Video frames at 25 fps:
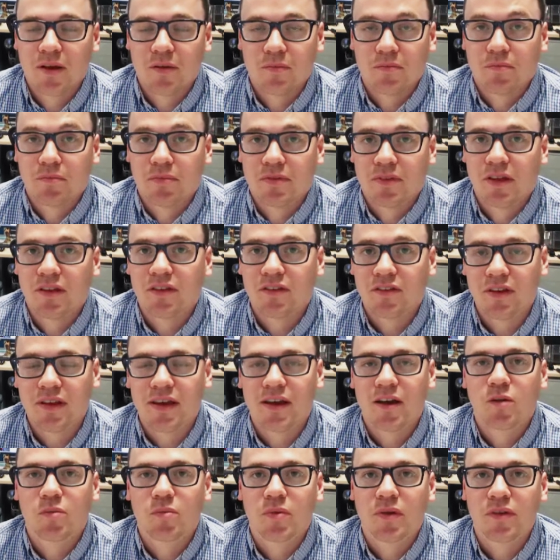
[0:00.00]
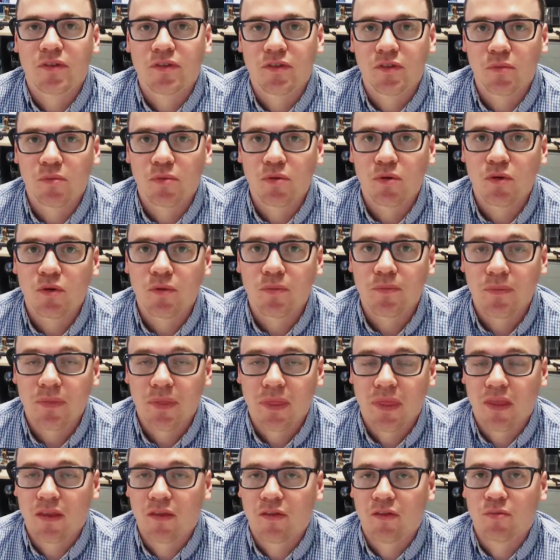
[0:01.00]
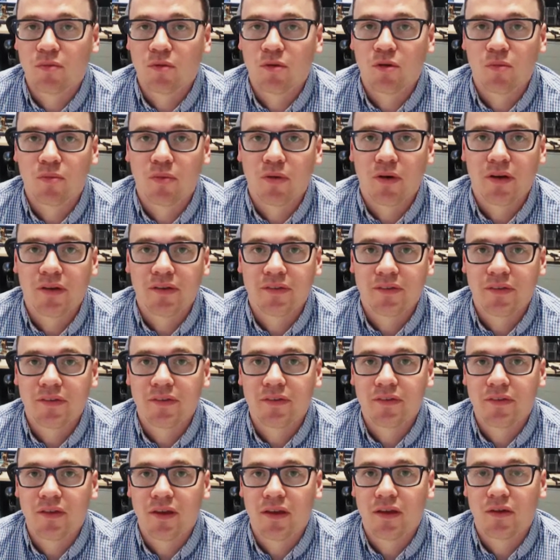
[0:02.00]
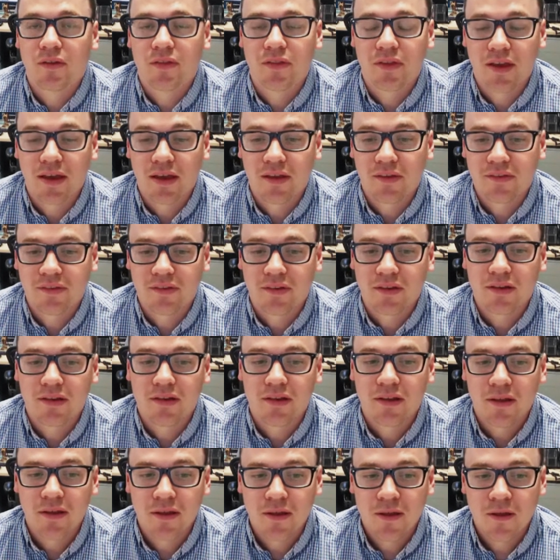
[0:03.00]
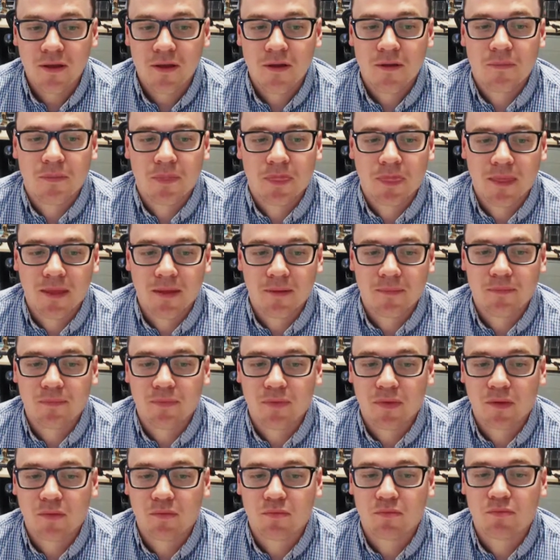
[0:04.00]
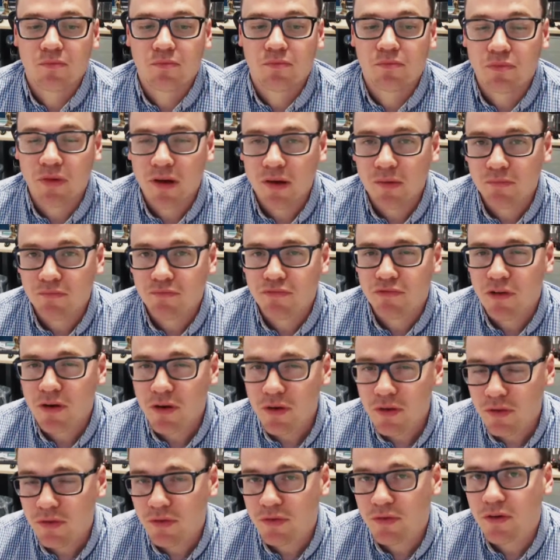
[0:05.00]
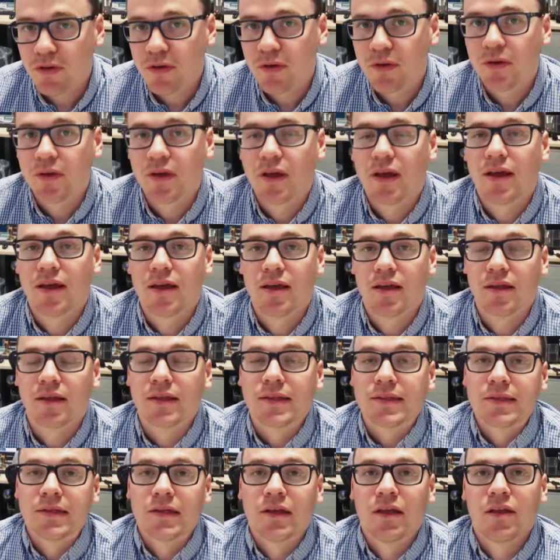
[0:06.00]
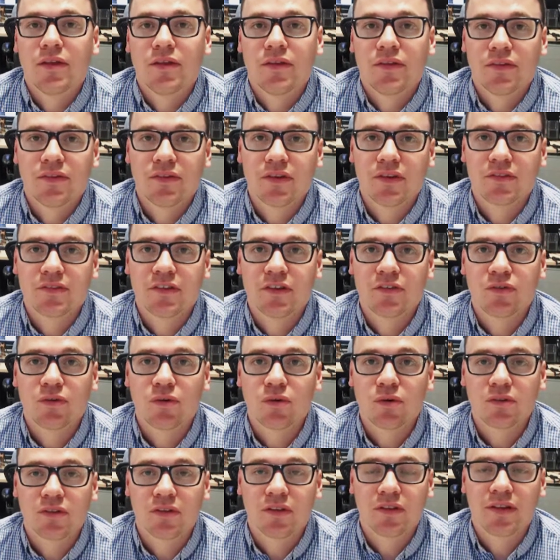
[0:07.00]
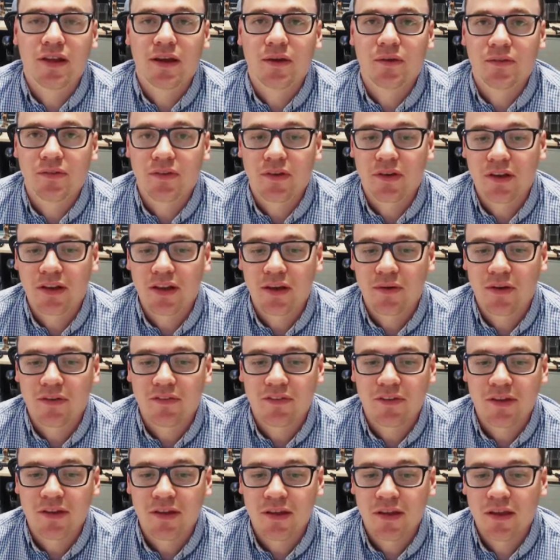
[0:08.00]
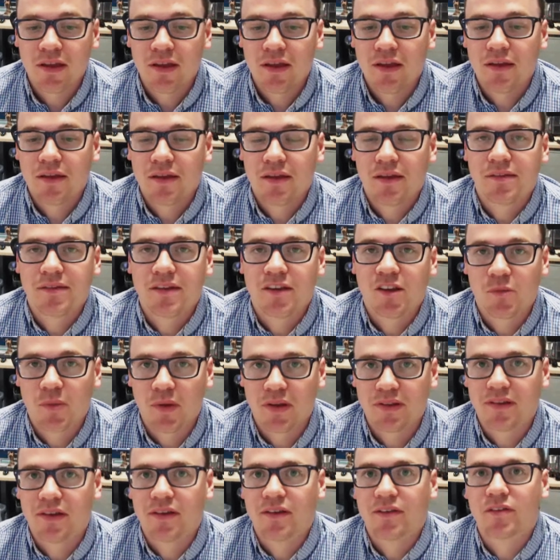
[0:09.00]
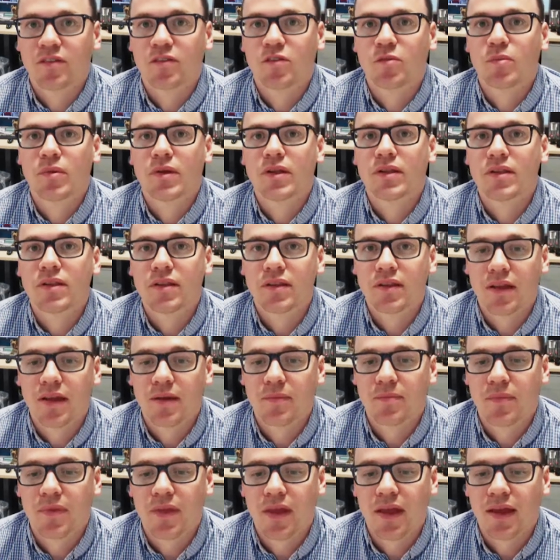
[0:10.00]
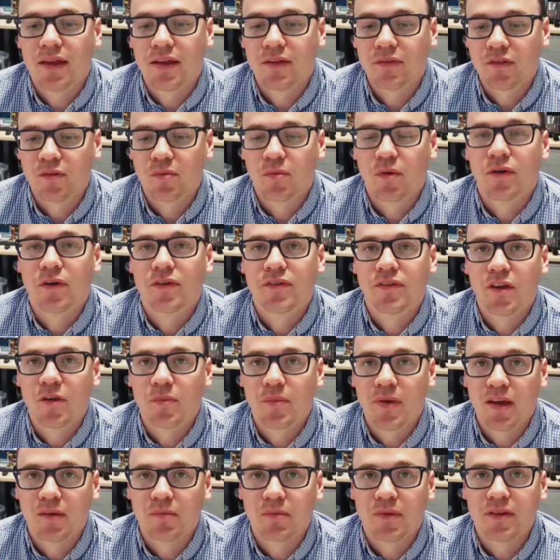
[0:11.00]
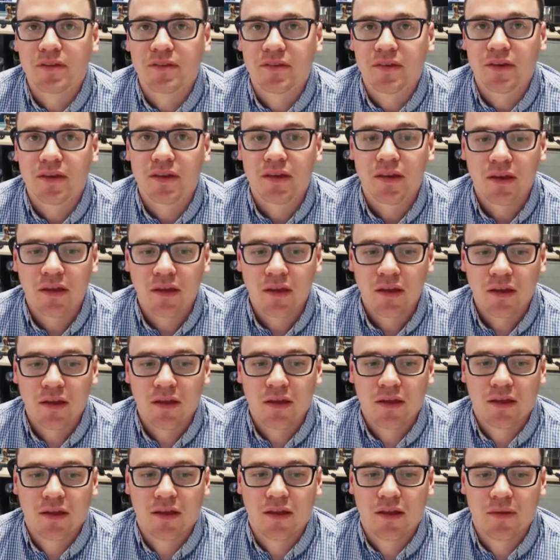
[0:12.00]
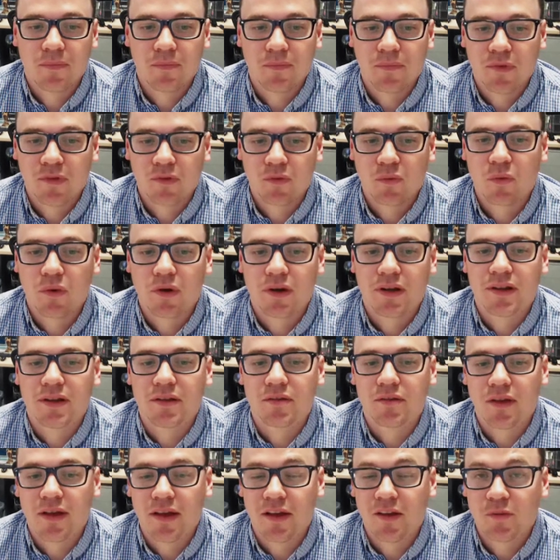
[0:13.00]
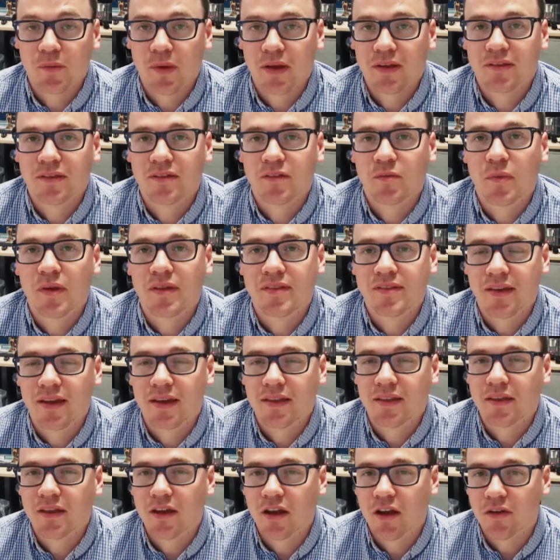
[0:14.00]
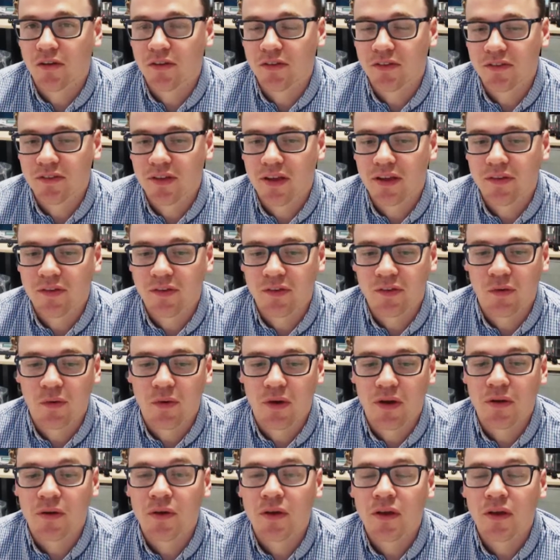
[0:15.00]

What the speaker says: potentially helping support prices on the gas side. Brent broke through 64 to the downside, however, as expectations build ahead of tomorrow's OPEC meeting. It's widely expected to maintain the current status quo